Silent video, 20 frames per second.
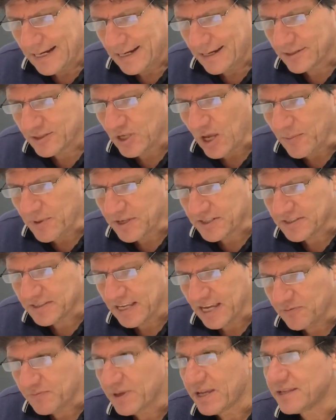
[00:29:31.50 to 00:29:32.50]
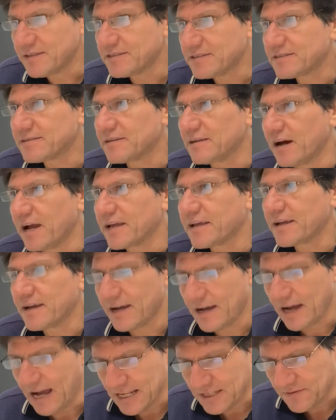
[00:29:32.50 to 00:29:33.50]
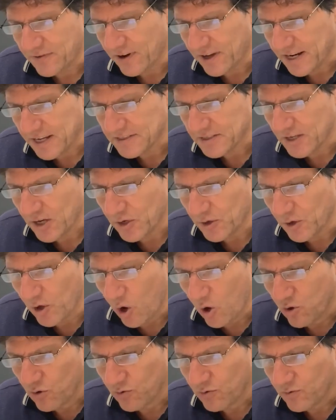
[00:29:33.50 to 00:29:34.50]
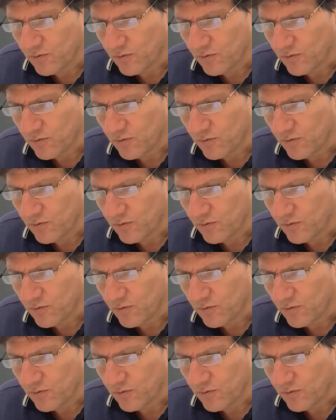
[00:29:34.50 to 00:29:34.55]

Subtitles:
Some statements like, "As far as I know,"